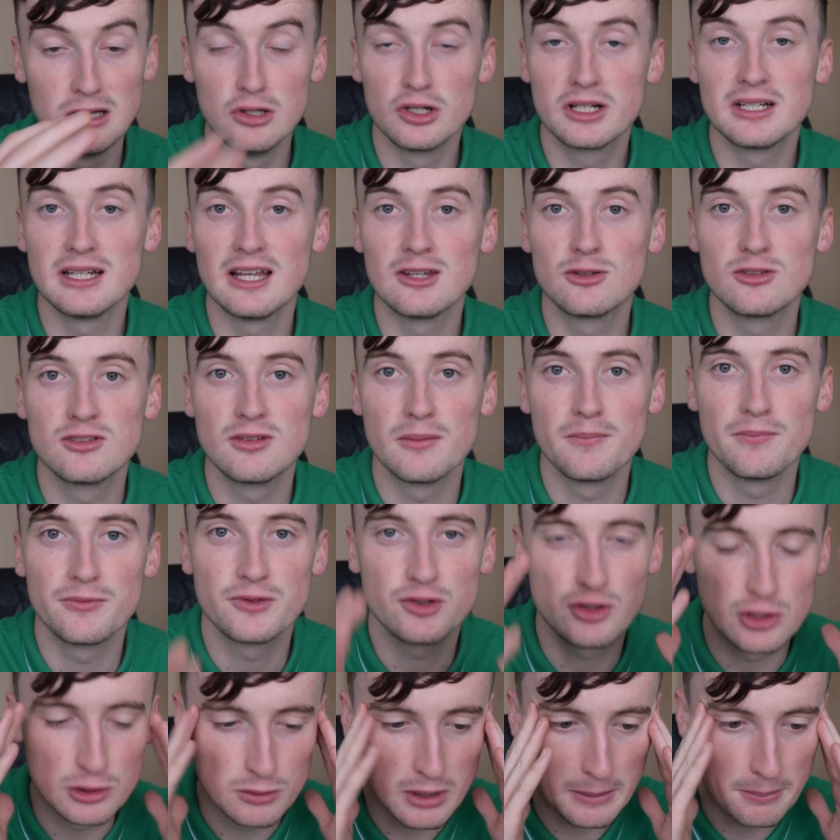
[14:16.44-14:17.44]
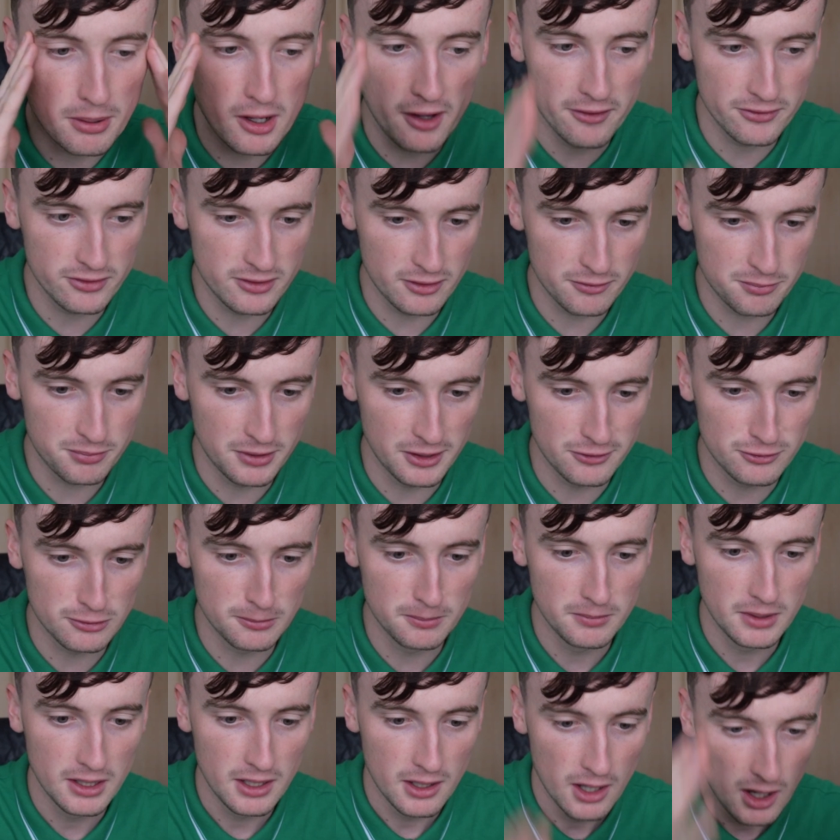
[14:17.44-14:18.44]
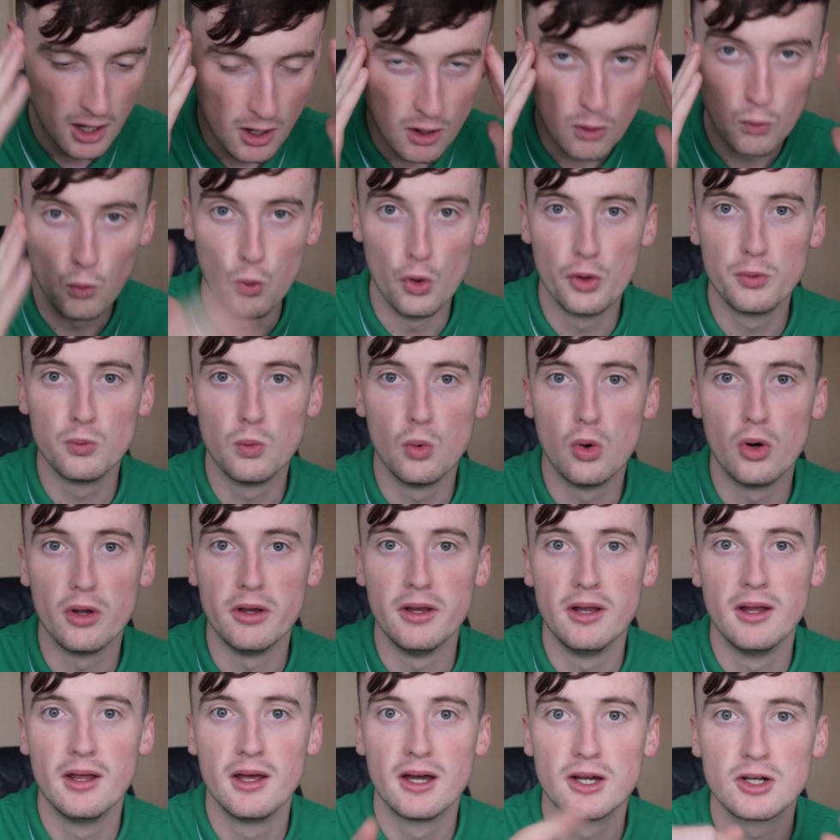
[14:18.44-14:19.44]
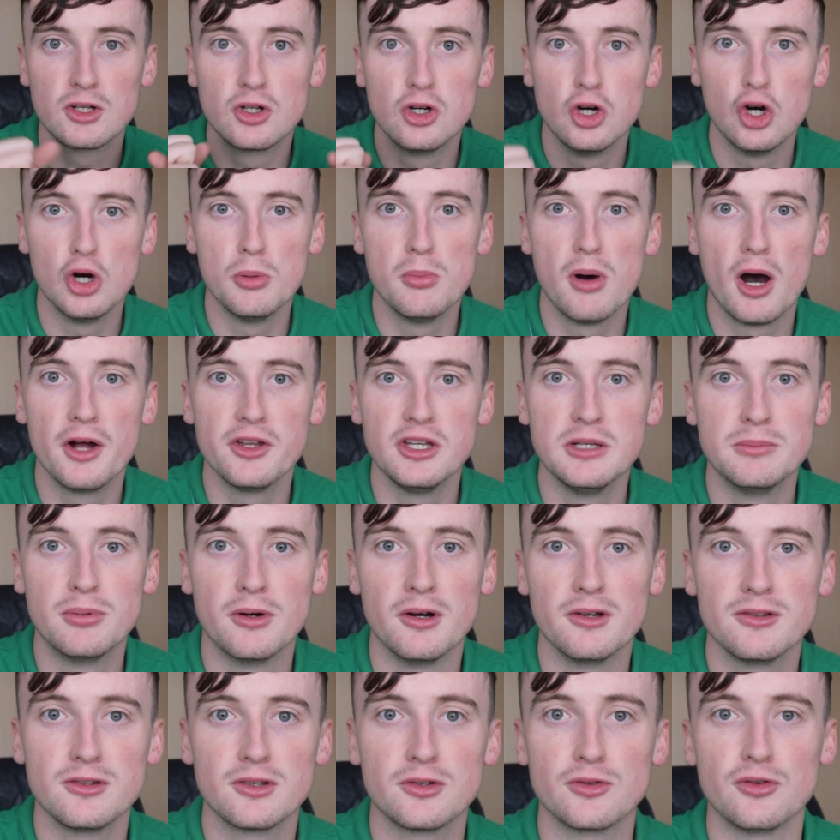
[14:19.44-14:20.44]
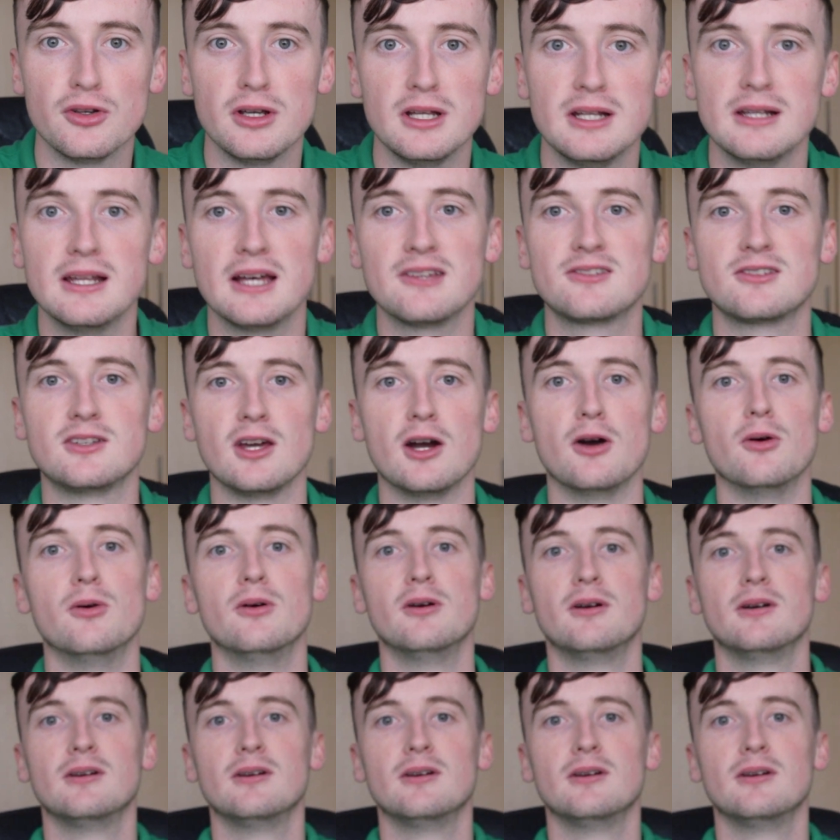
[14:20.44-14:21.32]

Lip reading: look at this through a positive prism. 1-1. Come on, you boys in green, let's go.